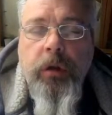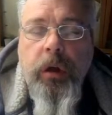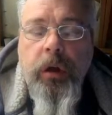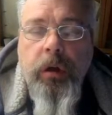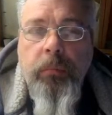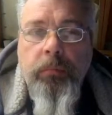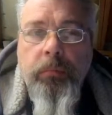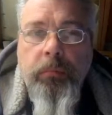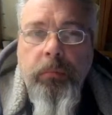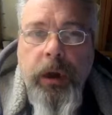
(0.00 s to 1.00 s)
and
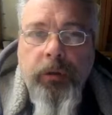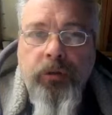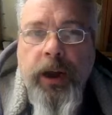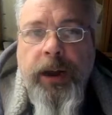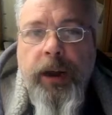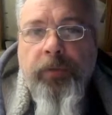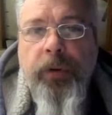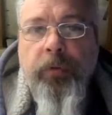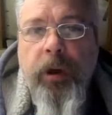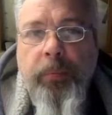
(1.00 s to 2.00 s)
checking if
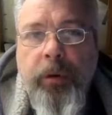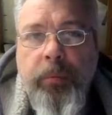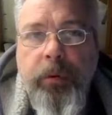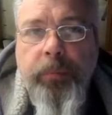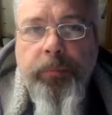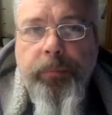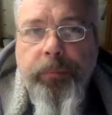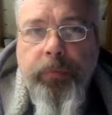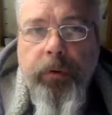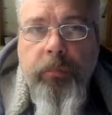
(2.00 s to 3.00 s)
they're reputable.
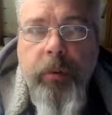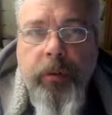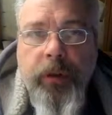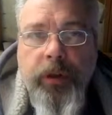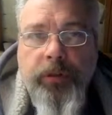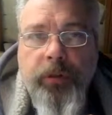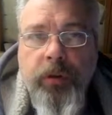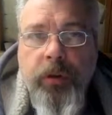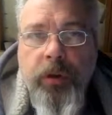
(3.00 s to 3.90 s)
Remember this: